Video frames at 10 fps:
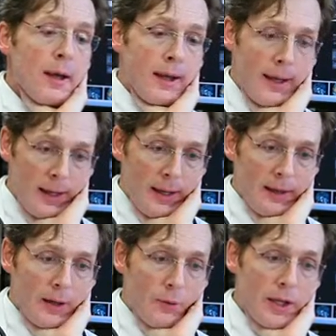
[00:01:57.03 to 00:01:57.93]
and
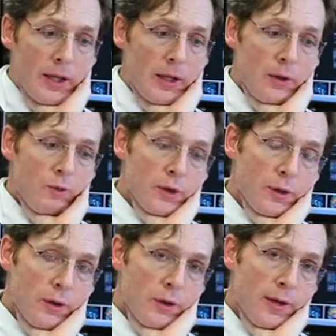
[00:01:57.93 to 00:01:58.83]
then we
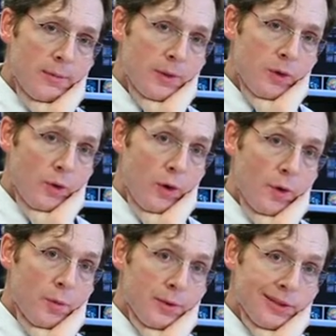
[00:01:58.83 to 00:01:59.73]
return them to a
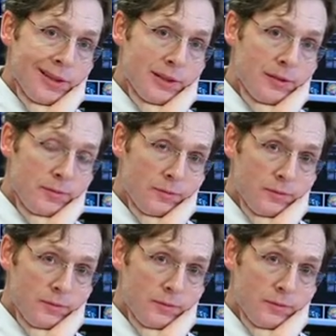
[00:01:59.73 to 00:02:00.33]
normal position.